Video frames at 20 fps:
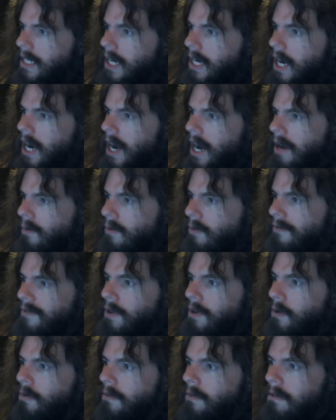I
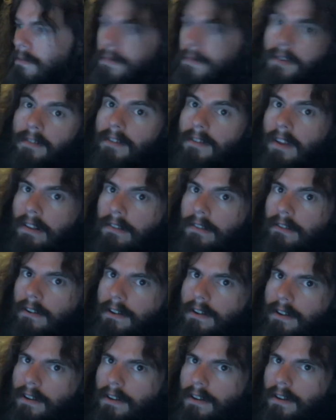refuse to be
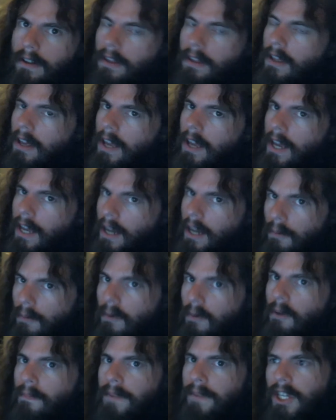censored and I
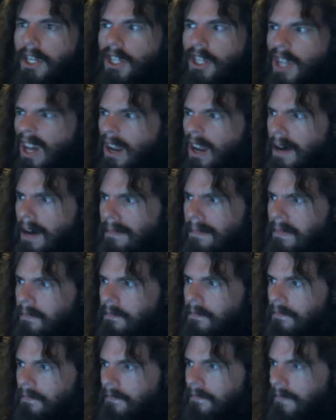won't be shut up.
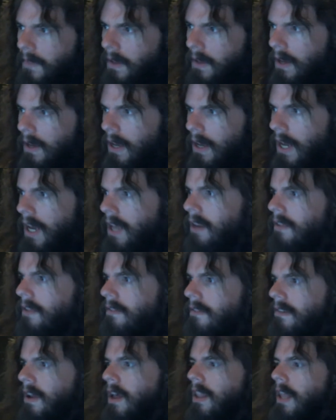And
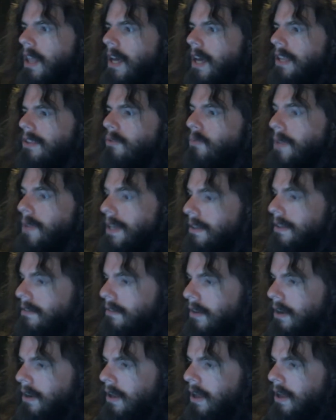it's not like the
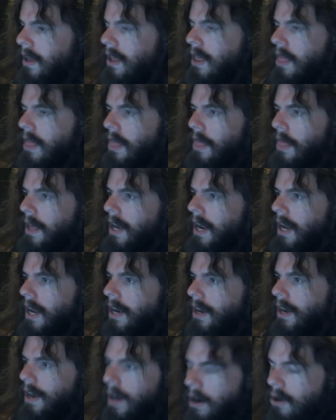reason that I
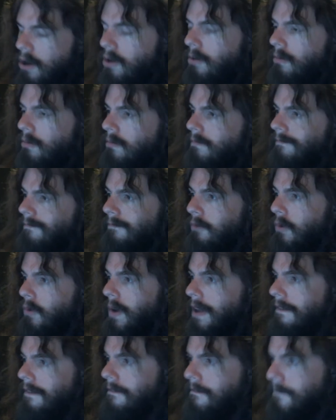know for
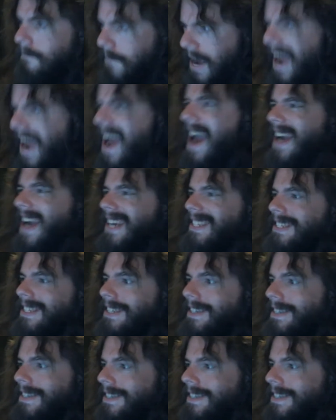a fact